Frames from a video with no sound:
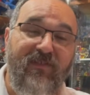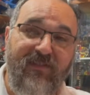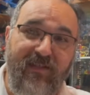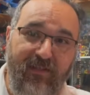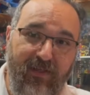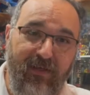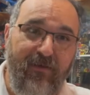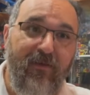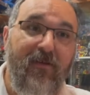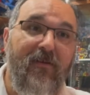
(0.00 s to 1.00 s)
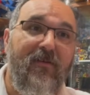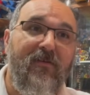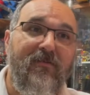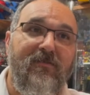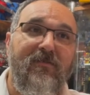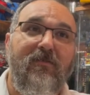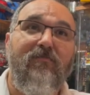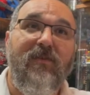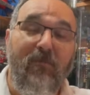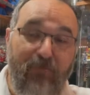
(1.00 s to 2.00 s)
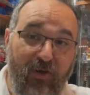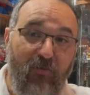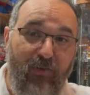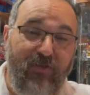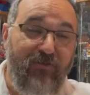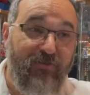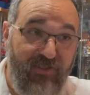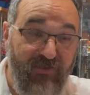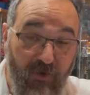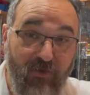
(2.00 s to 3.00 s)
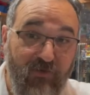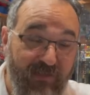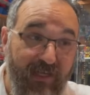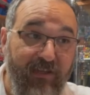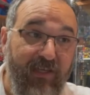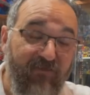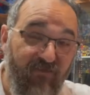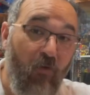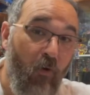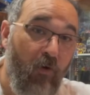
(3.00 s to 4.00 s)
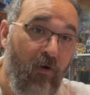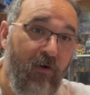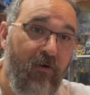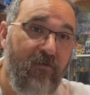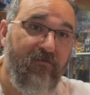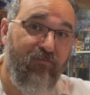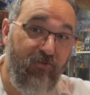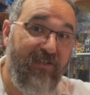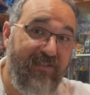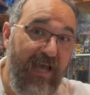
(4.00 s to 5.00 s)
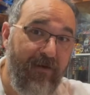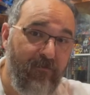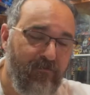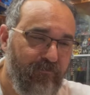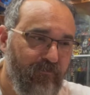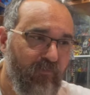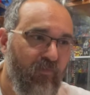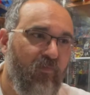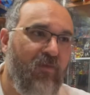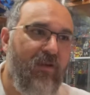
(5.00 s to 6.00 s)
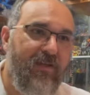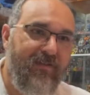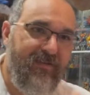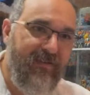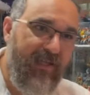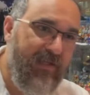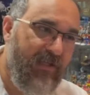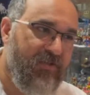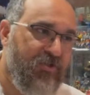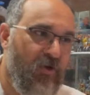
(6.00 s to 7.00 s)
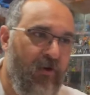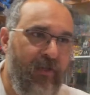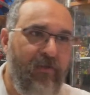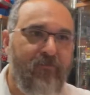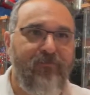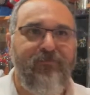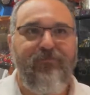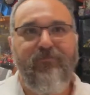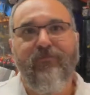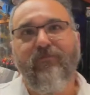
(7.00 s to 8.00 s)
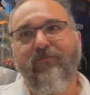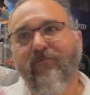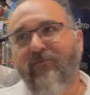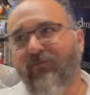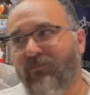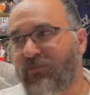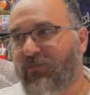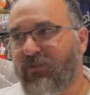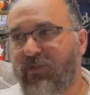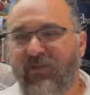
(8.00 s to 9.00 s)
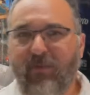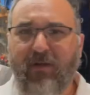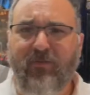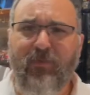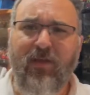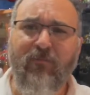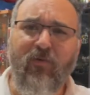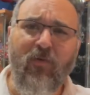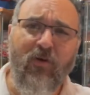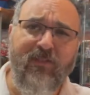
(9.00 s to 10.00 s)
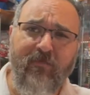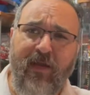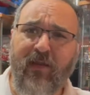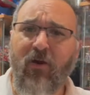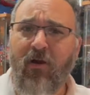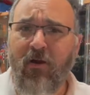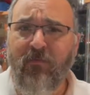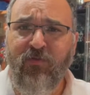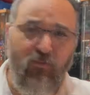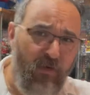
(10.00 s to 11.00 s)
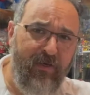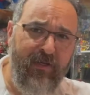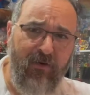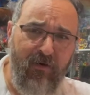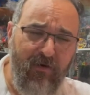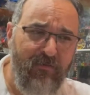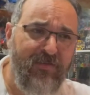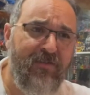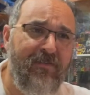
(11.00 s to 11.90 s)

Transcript: Teela, but the bigger picture, she's also telling it for Prince Adam. Teela's journey, she's about to become promoted to man at arms, woman at arms.